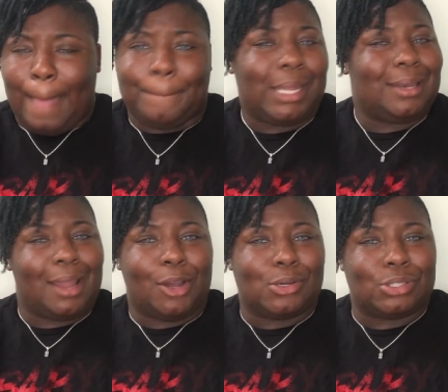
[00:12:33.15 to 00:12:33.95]
But
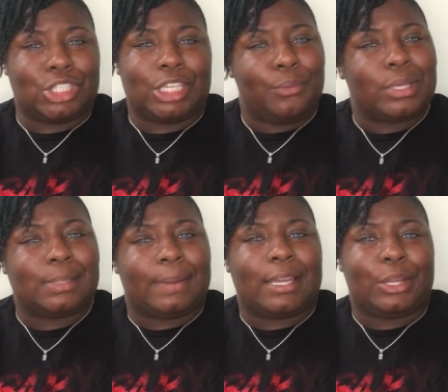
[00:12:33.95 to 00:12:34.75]
no, she
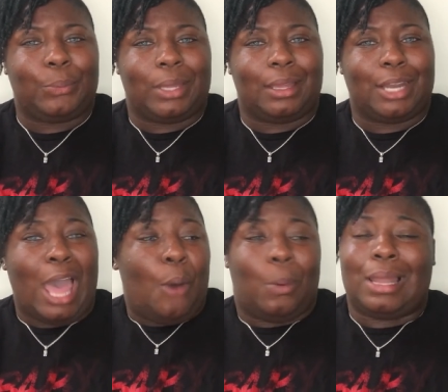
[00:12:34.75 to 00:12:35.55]
responded with,
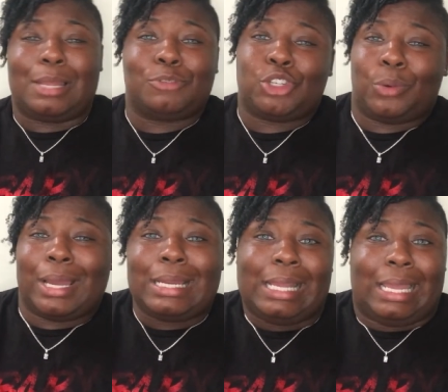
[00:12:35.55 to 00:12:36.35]
well, I'm
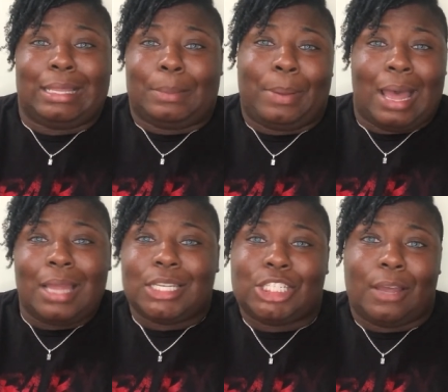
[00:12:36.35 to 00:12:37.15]
trying to get the
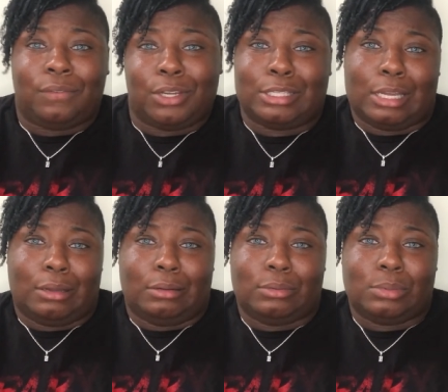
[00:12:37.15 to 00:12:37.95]
polish off your
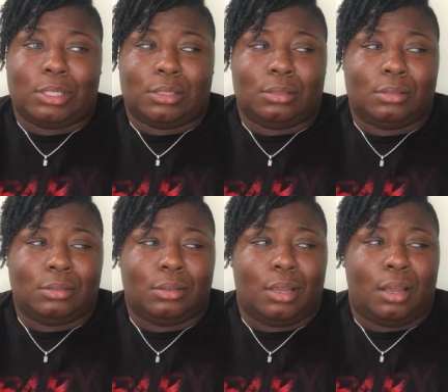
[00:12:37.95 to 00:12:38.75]
toes.
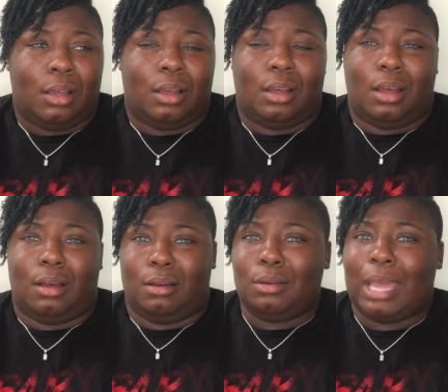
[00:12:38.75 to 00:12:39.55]

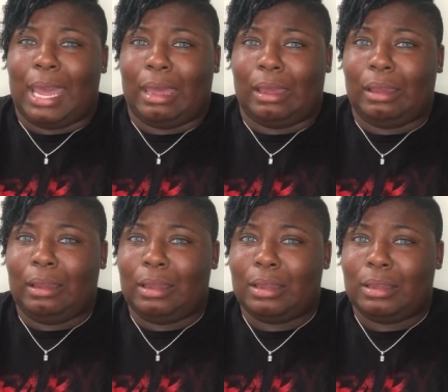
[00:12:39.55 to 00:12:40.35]
Okay.